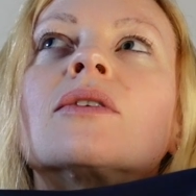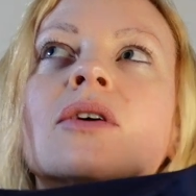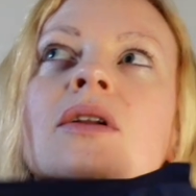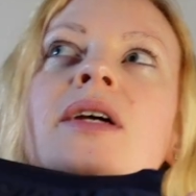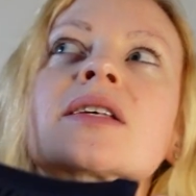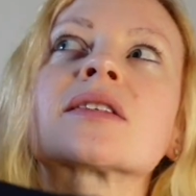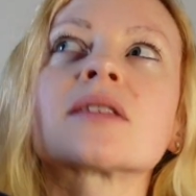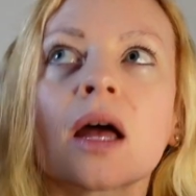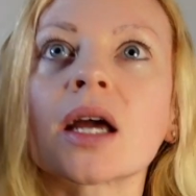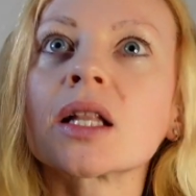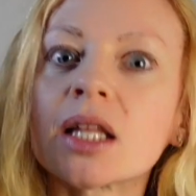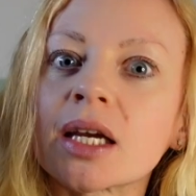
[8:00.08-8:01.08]
look like
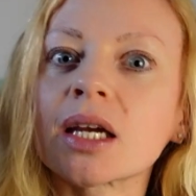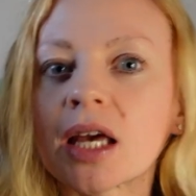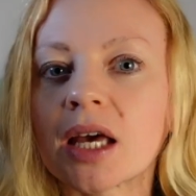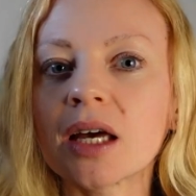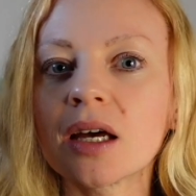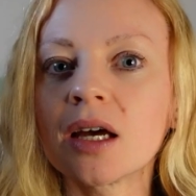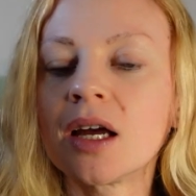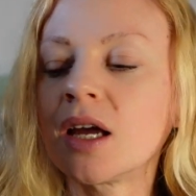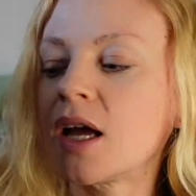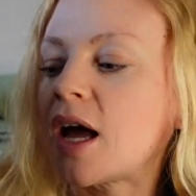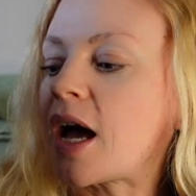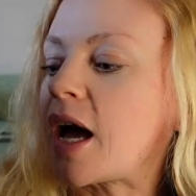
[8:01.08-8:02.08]
cycling gear,
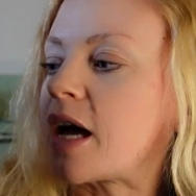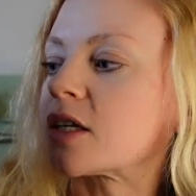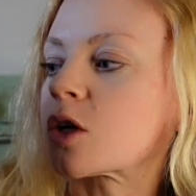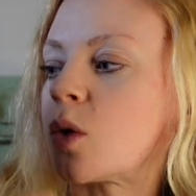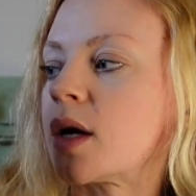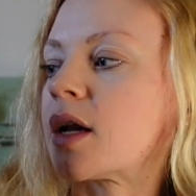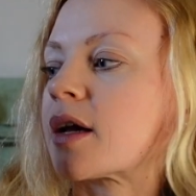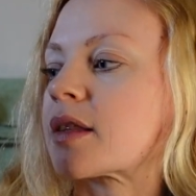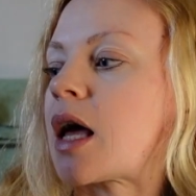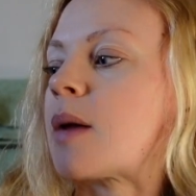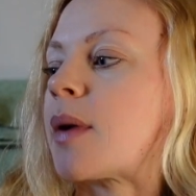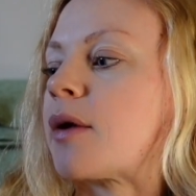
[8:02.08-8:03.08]
and I quite like
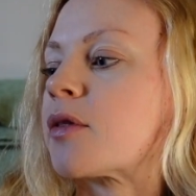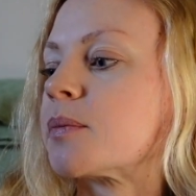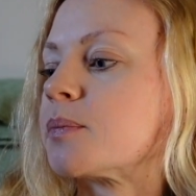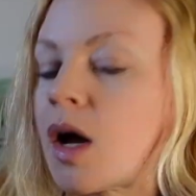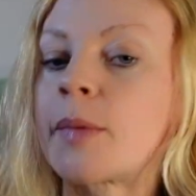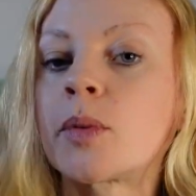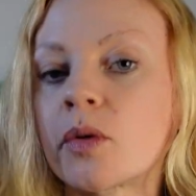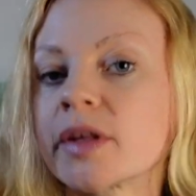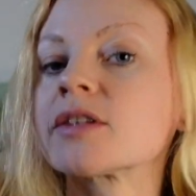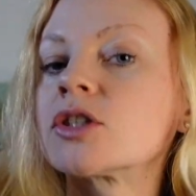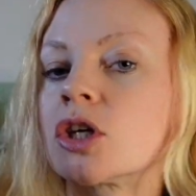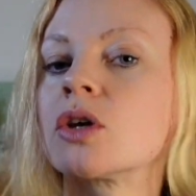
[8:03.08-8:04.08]
that about them. I bought
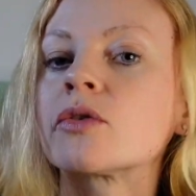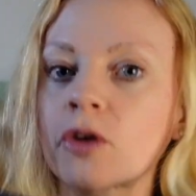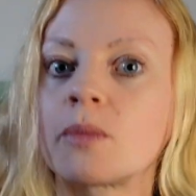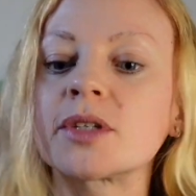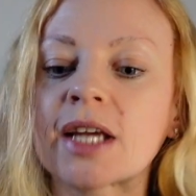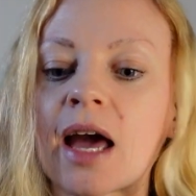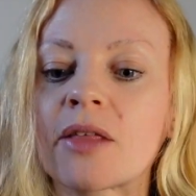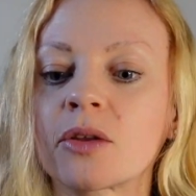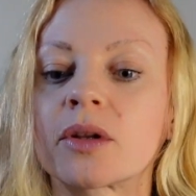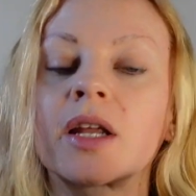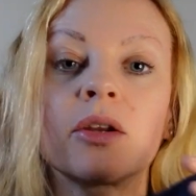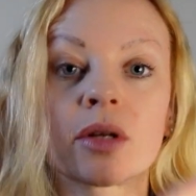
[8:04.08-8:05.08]
these new from
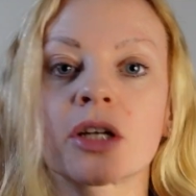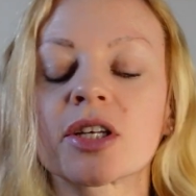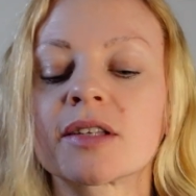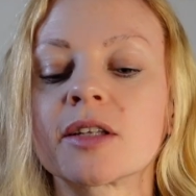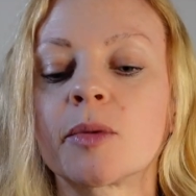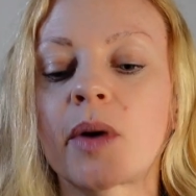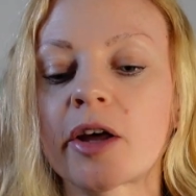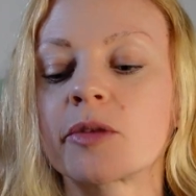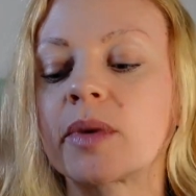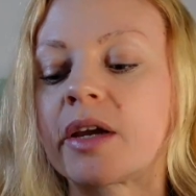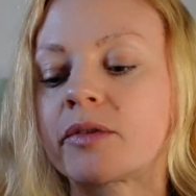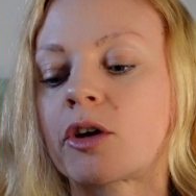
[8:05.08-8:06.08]
Decathlon, and you can actually still buy them
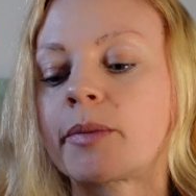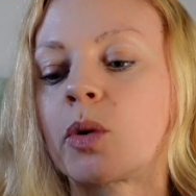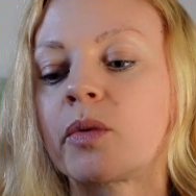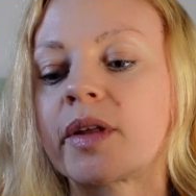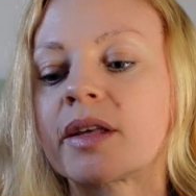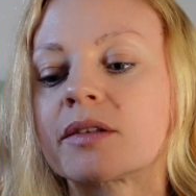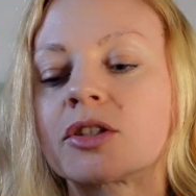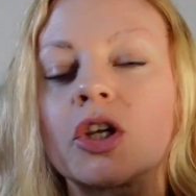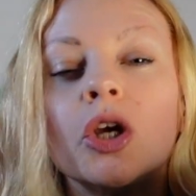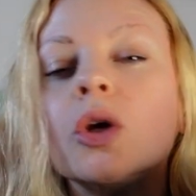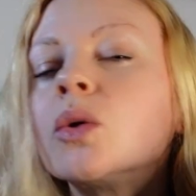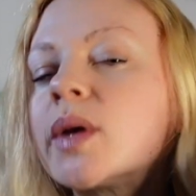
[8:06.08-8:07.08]
even though I bought these
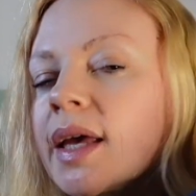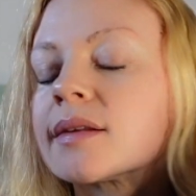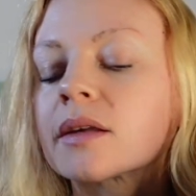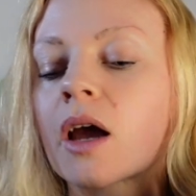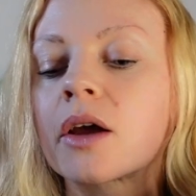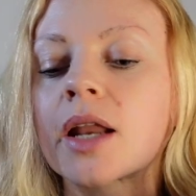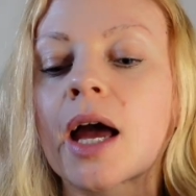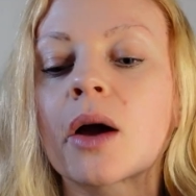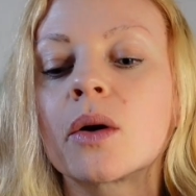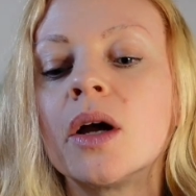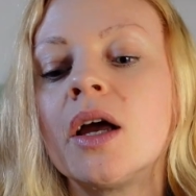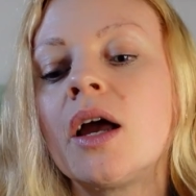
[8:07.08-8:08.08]
2 years ago
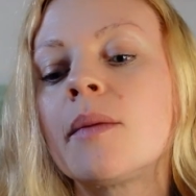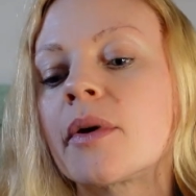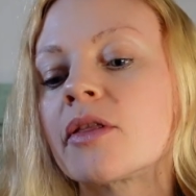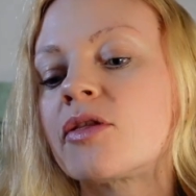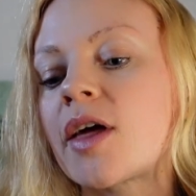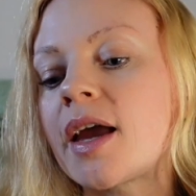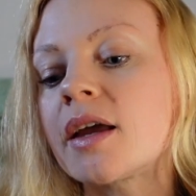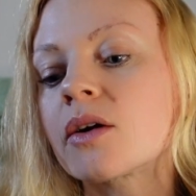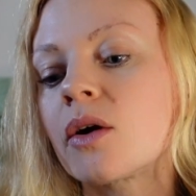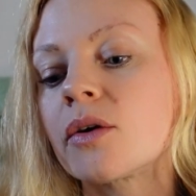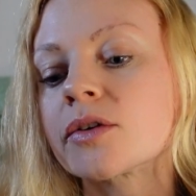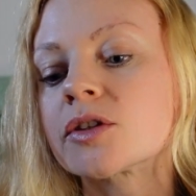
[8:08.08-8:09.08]
now, but they
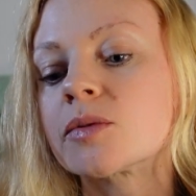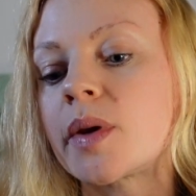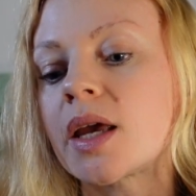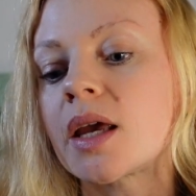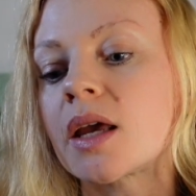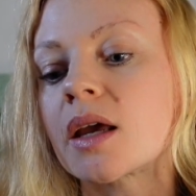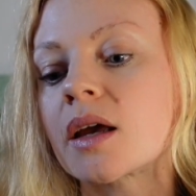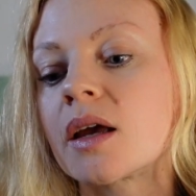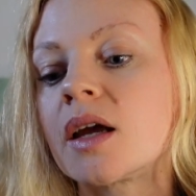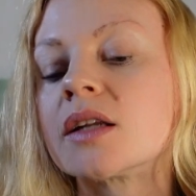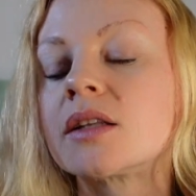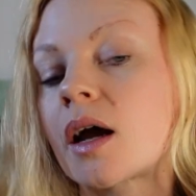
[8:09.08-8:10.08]
cost me
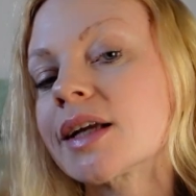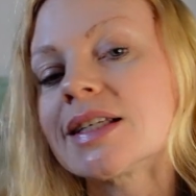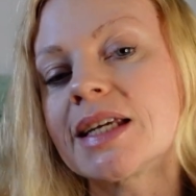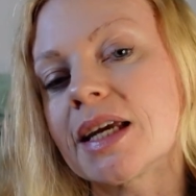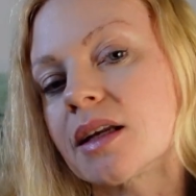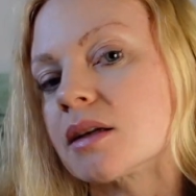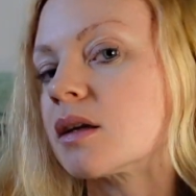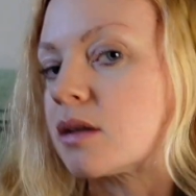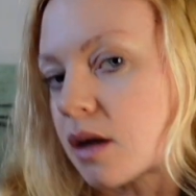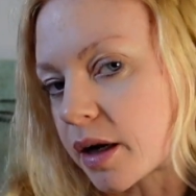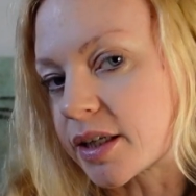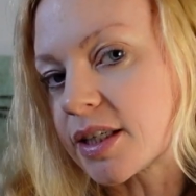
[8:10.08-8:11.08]

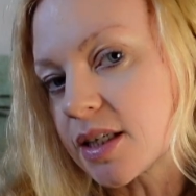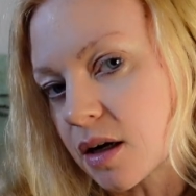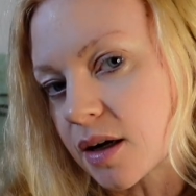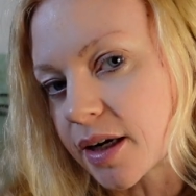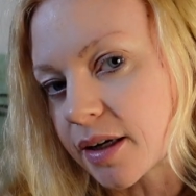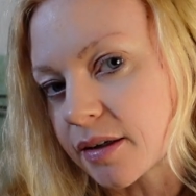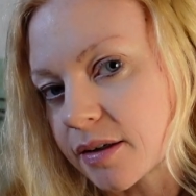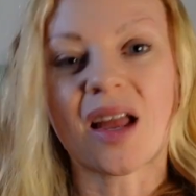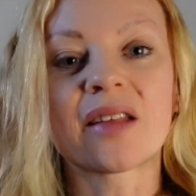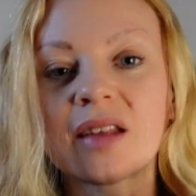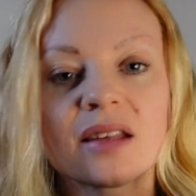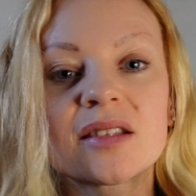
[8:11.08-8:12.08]
$19.99,
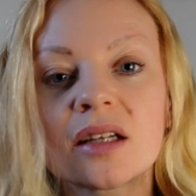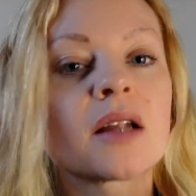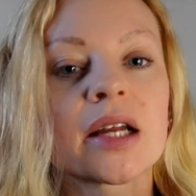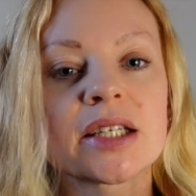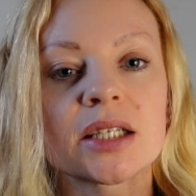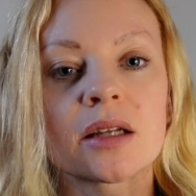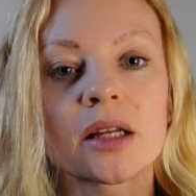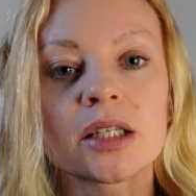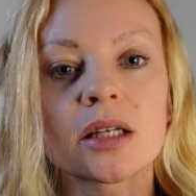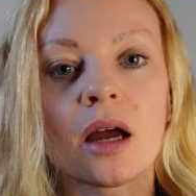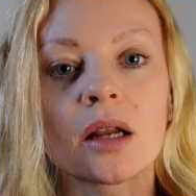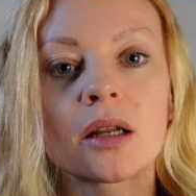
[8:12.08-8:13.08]
and they're still
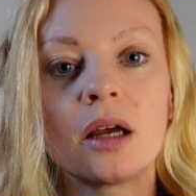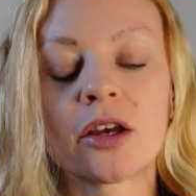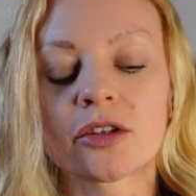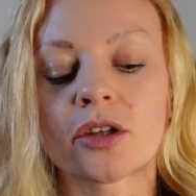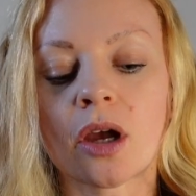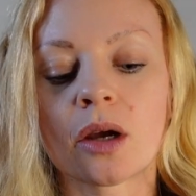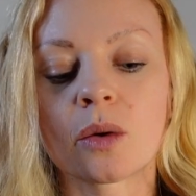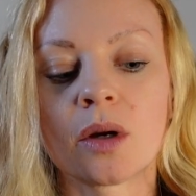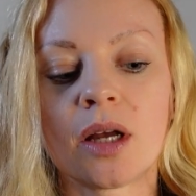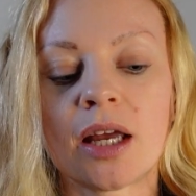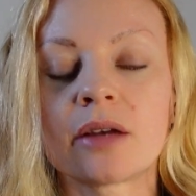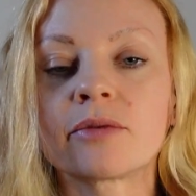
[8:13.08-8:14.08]
$19.99. So
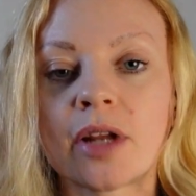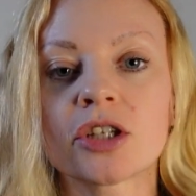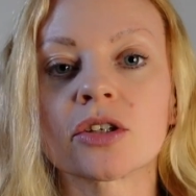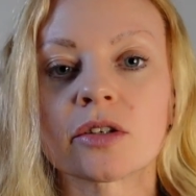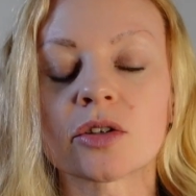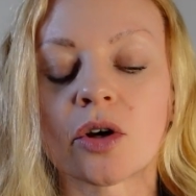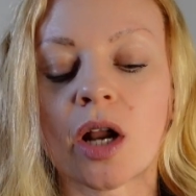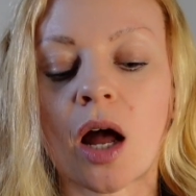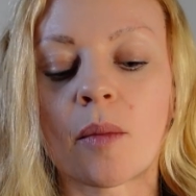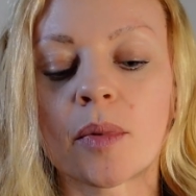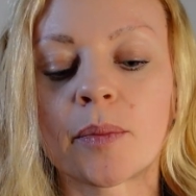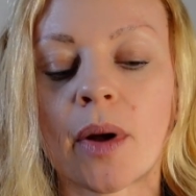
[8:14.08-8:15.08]
inflation has gone
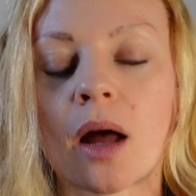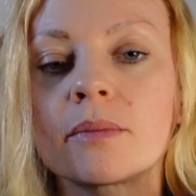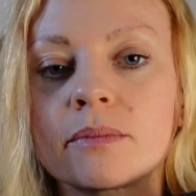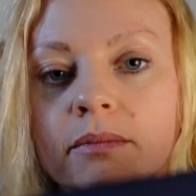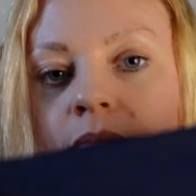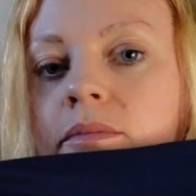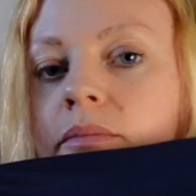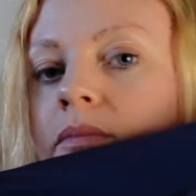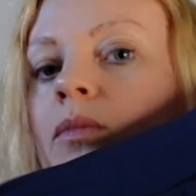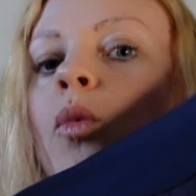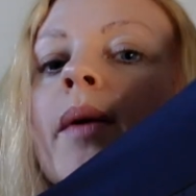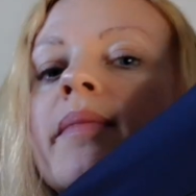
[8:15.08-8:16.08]
up, but
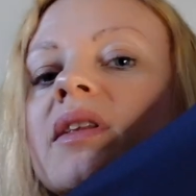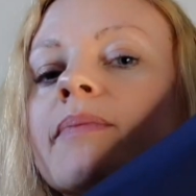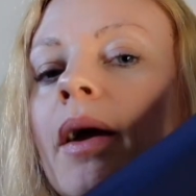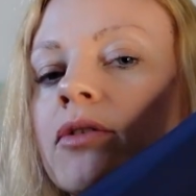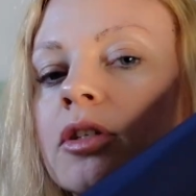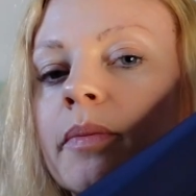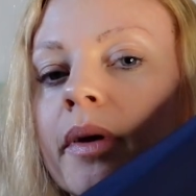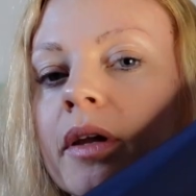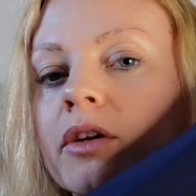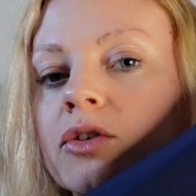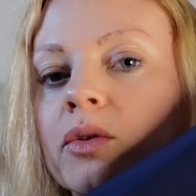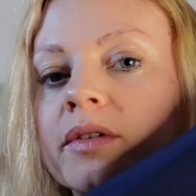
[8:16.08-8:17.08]
women's mountain
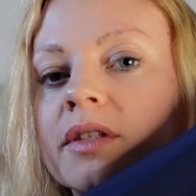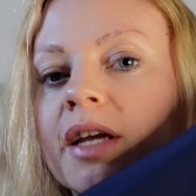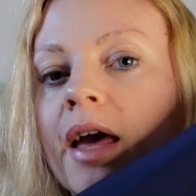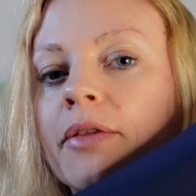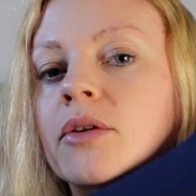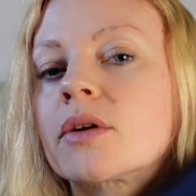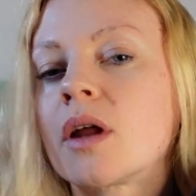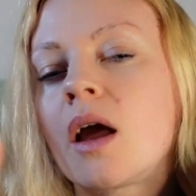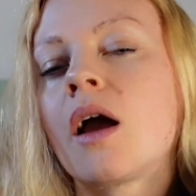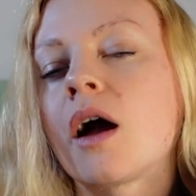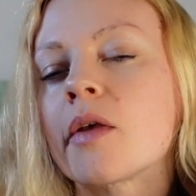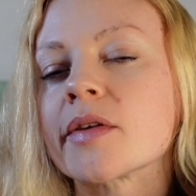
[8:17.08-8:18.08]
biking shorts in Decathlon
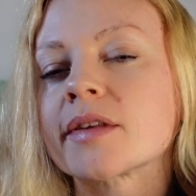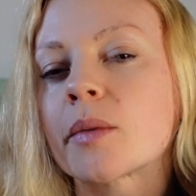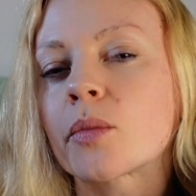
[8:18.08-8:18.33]
are the same